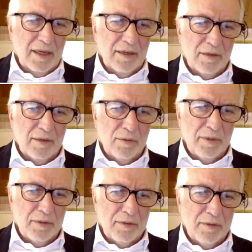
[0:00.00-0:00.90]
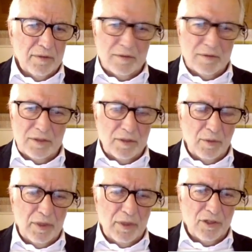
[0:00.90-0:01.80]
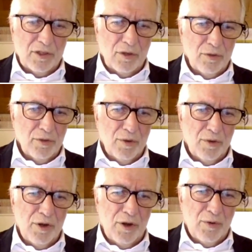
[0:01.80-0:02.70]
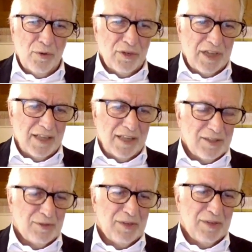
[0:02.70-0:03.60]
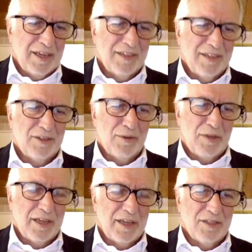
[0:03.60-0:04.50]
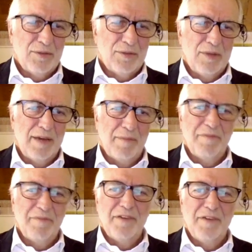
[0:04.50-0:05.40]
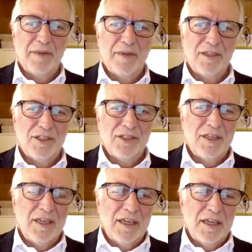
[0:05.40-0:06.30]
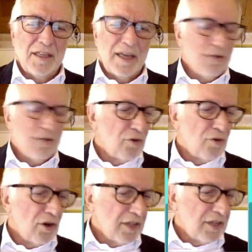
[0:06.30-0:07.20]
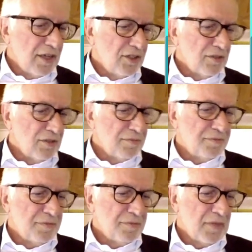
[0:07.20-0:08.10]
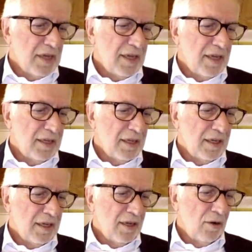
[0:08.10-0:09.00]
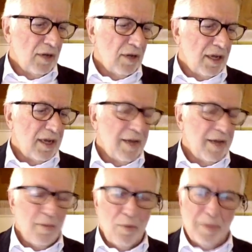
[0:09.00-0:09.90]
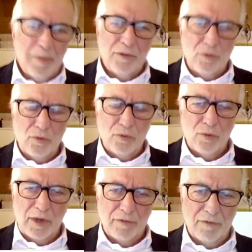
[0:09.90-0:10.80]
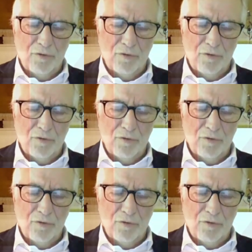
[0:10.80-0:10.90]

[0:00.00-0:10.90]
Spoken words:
will show you no results today. So thanks to them very much. Thank you for your attention. And I am open for